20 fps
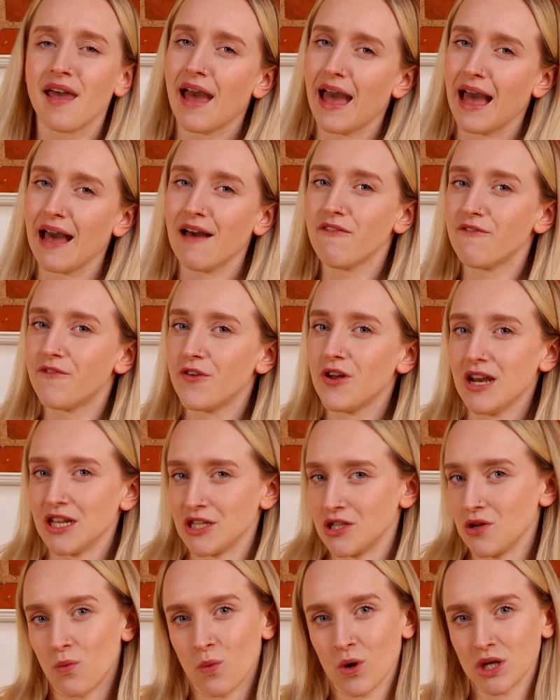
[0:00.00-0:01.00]
How full
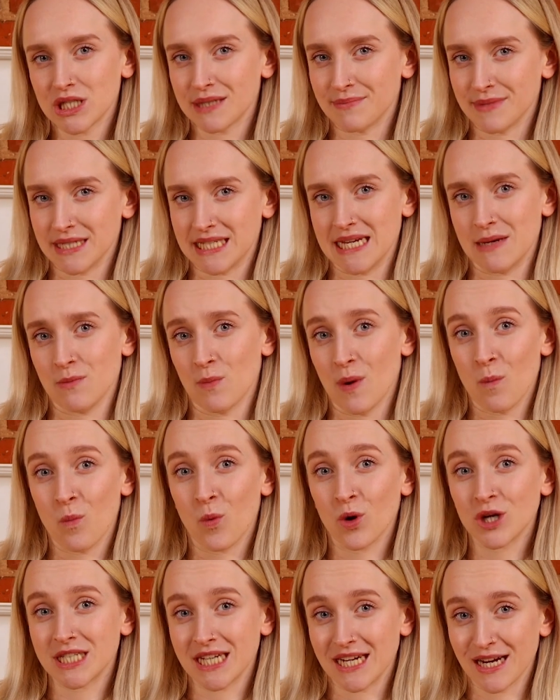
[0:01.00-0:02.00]
is your washing machine when
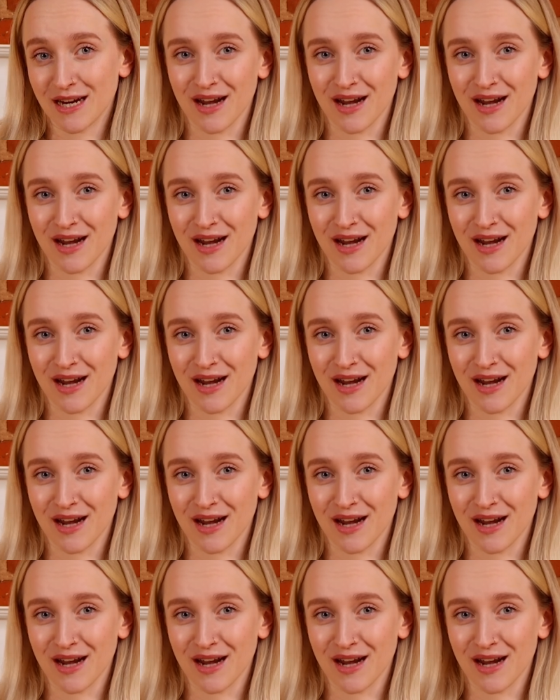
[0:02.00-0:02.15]
washing